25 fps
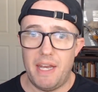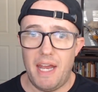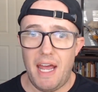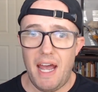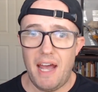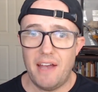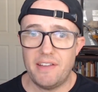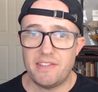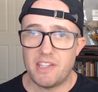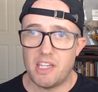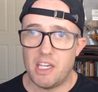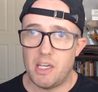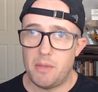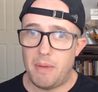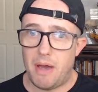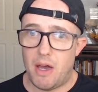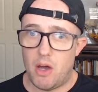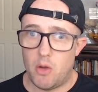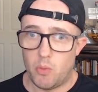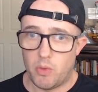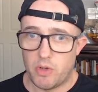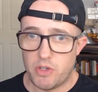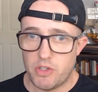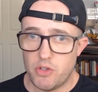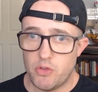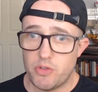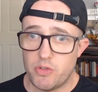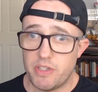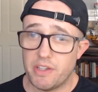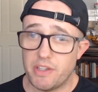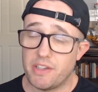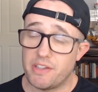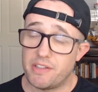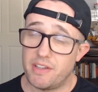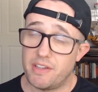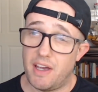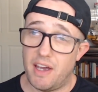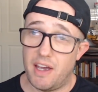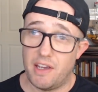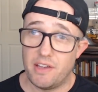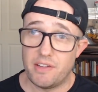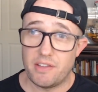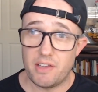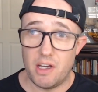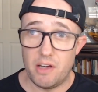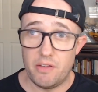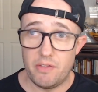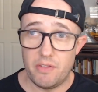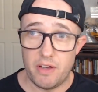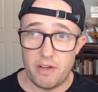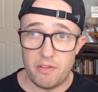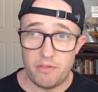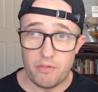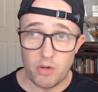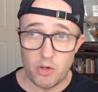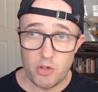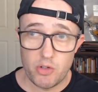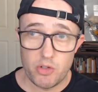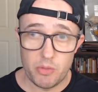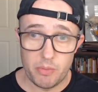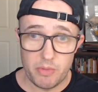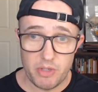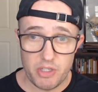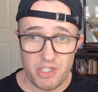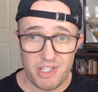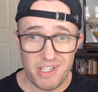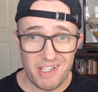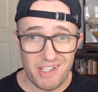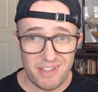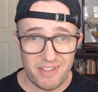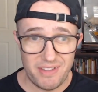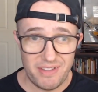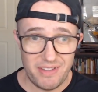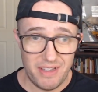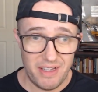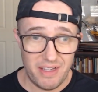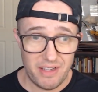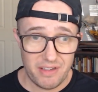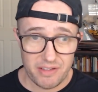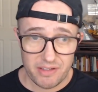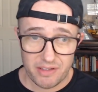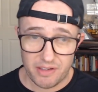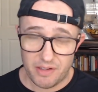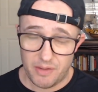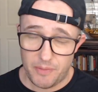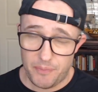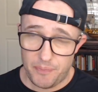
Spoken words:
asking about reducing the size of a virtual machine's disk.